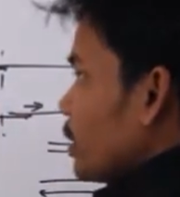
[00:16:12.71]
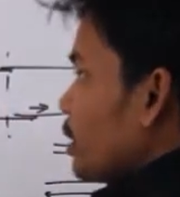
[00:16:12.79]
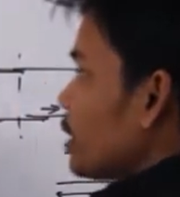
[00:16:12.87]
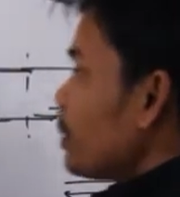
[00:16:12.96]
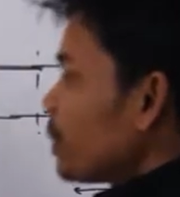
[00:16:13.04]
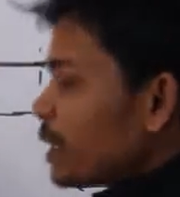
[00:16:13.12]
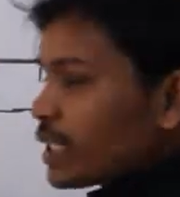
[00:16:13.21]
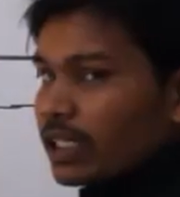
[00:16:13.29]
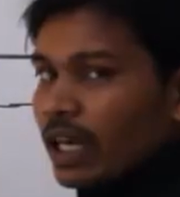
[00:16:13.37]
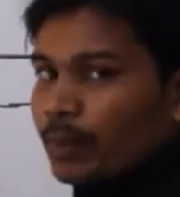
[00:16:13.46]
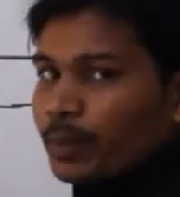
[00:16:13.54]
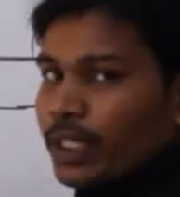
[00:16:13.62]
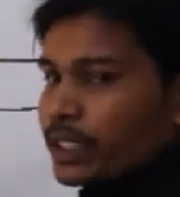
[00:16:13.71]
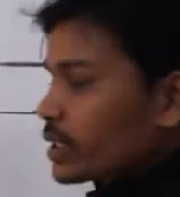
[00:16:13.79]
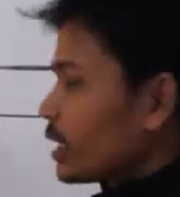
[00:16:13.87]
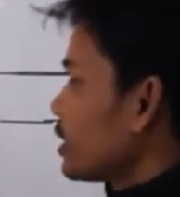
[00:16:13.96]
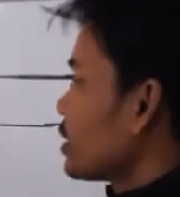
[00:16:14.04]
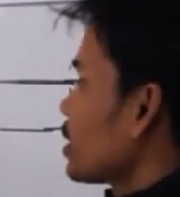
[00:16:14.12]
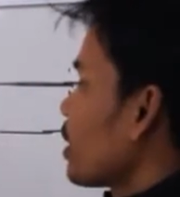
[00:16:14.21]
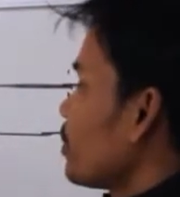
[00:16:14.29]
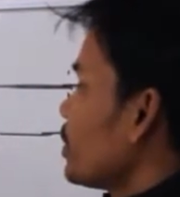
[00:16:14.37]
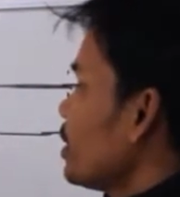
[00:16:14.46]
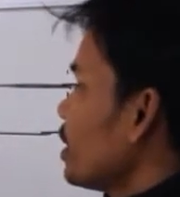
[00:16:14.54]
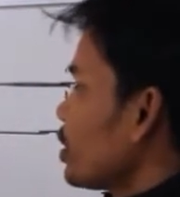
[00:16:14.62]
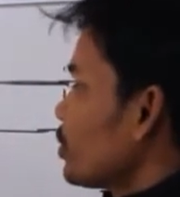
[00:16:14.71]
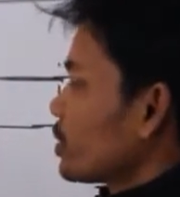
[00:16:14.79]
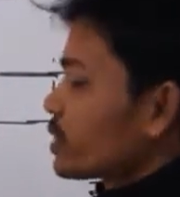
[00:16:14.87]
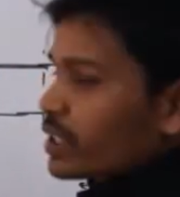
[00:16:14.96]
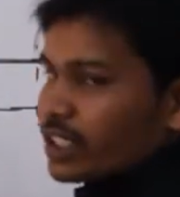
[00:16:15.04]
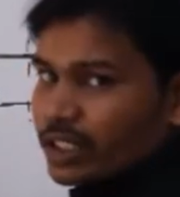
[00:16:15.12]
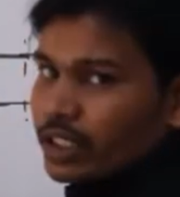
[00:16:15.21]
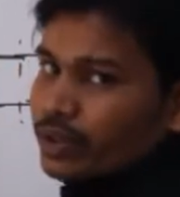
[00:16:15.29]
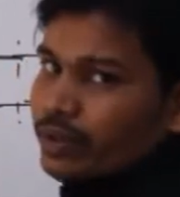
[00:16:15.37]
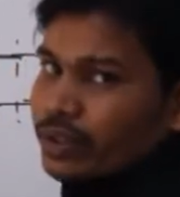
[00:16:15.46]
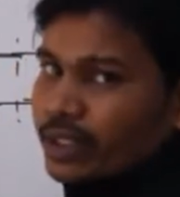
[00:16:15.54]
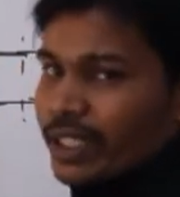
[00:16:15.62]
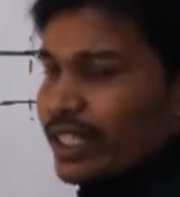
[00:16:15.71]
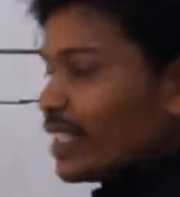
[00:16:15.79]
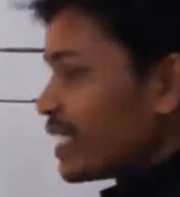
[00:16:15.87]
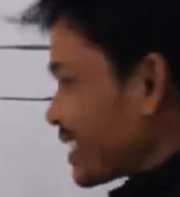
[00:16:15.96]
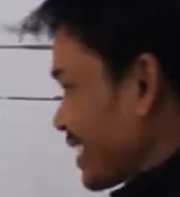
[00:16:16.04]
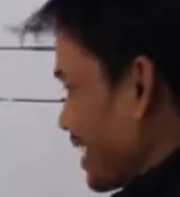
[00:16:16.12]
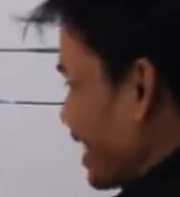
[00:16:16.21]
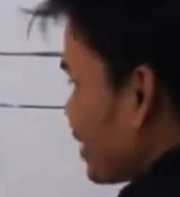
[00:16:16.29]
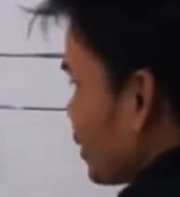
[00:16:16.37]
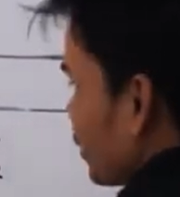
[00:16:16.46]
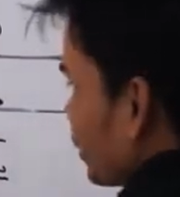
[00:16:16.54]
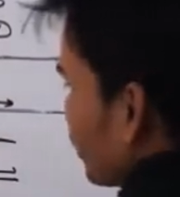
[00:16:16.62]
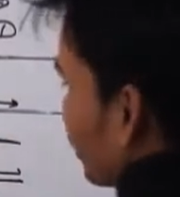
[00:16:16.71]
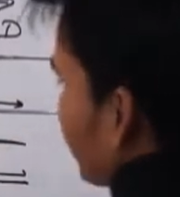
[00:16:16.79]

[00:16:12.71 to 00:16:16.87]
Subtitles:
repeating of that condition of denaturation, renaturation and extensions,